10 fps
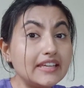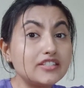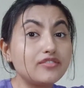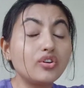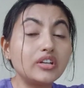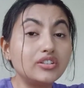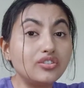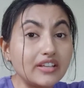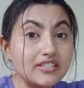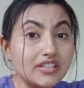case if you're
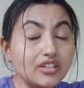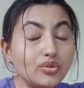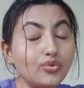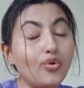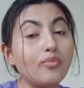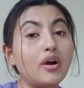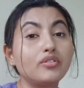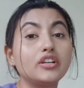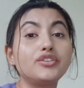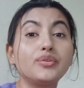interested to know
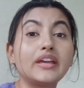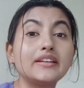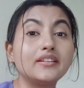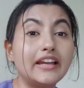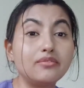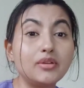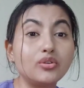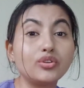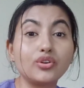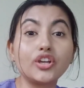about it, you can let me
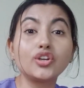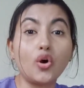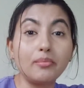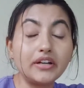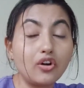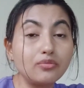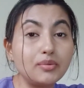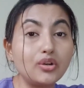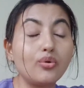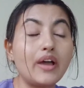know, you can comment
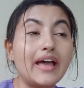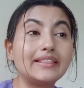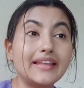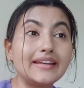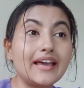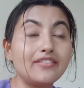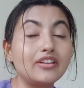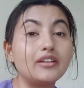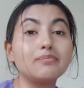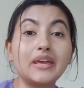down below, and then I
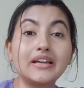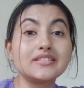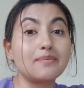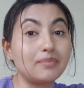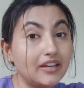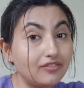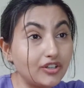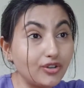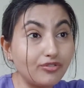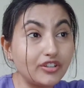will make a separate
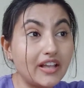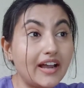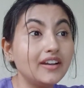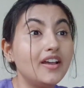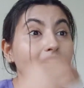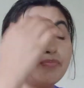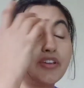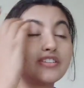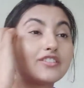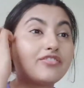video for that,
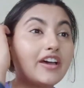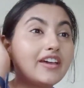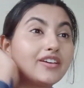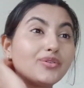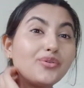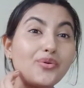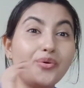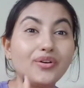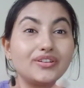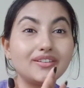because if I
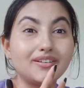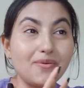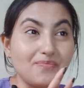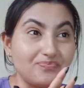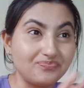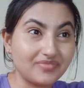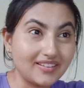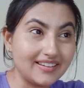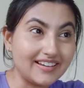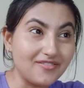go on
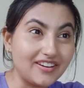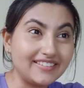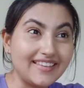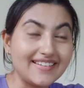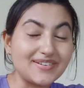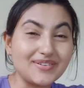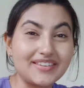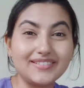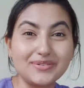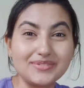covering their
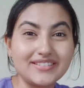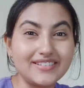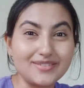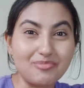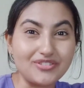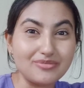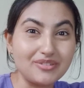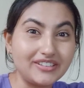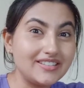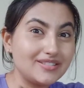roles and
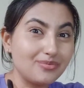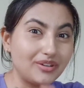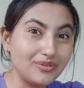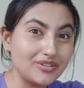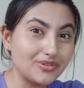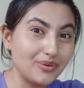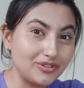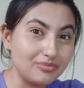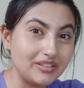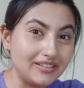responsibilities, the video is
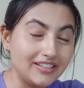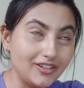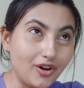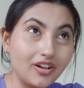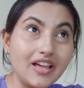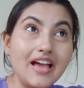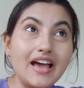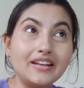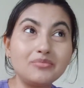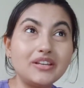going to be really long,
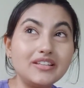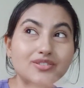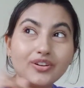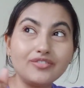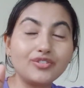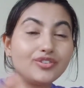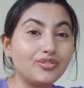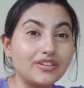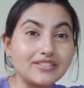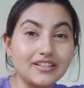and I'm really sorry for the
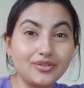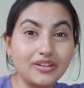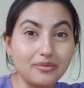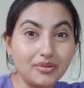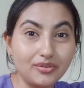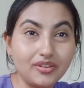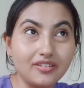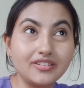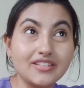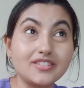noise that you're able to
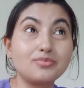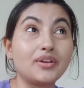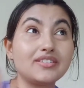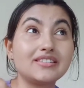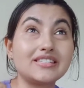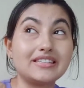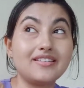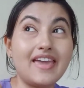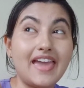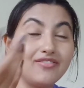hear. This is because
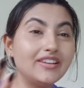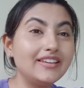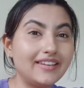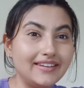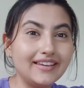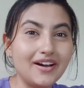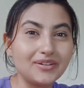it's heavily raining